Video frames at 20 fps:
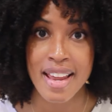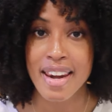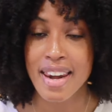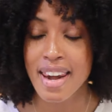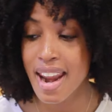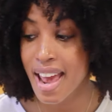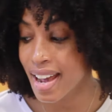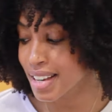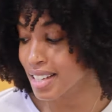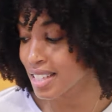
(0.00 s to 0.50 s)

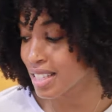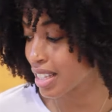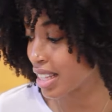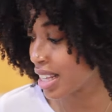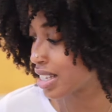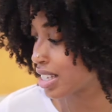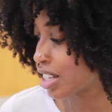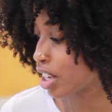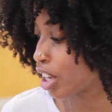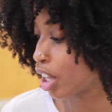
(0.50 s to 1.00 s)
Next
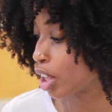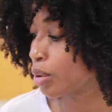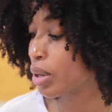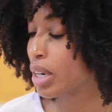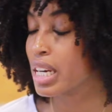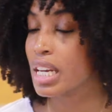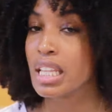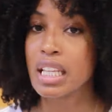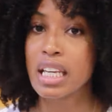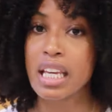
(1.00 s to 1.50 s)
that's
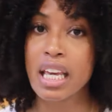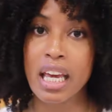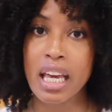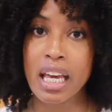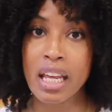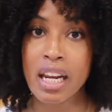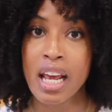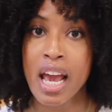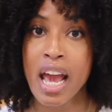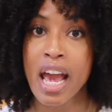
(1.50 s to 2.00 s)
included in the
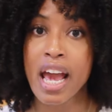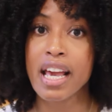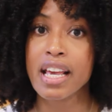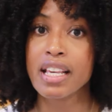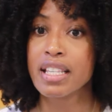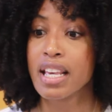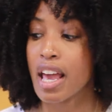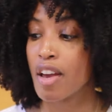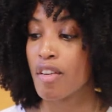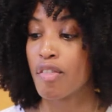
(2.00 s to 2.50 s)
kit
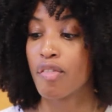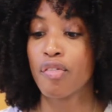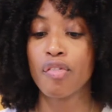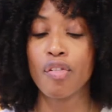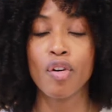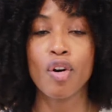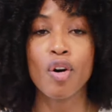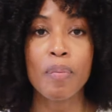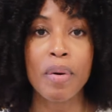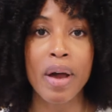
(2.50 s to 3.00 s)
is a
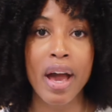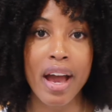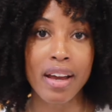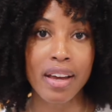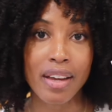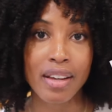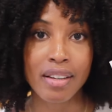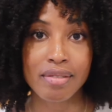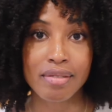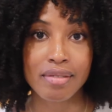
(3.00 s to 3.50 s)
full
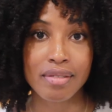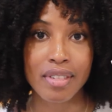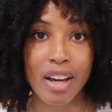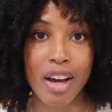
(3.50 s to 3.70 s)
packet